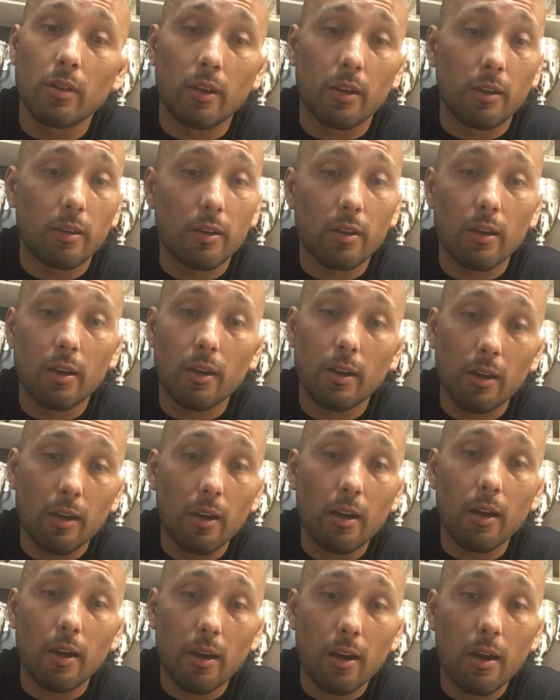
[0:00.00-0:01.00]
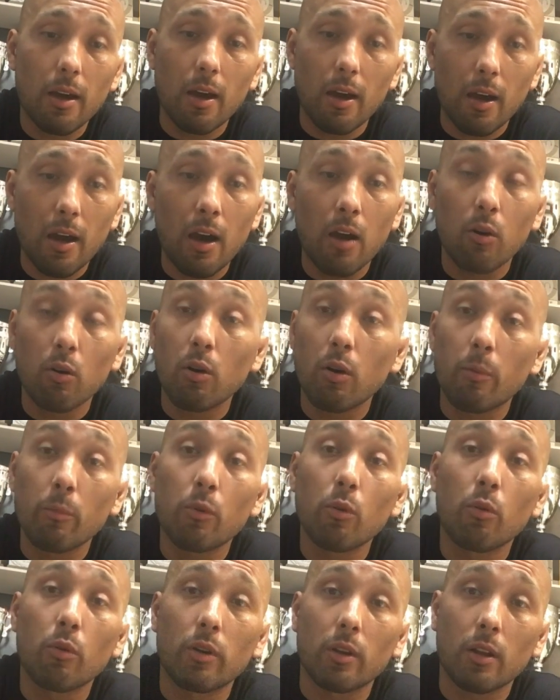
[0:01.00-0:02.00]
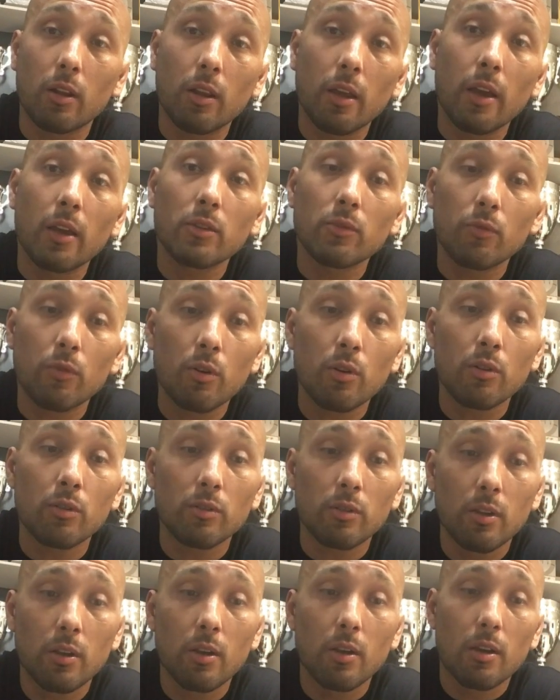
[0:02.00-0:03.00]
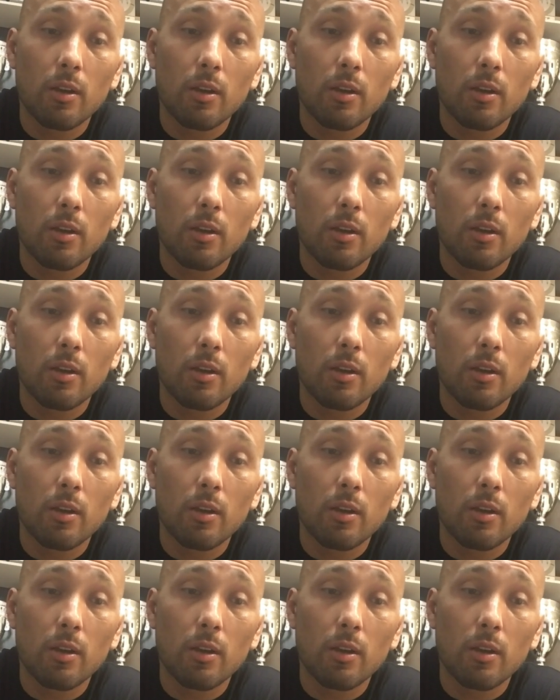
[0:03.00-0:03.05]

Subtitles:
Like, I'm going to class first.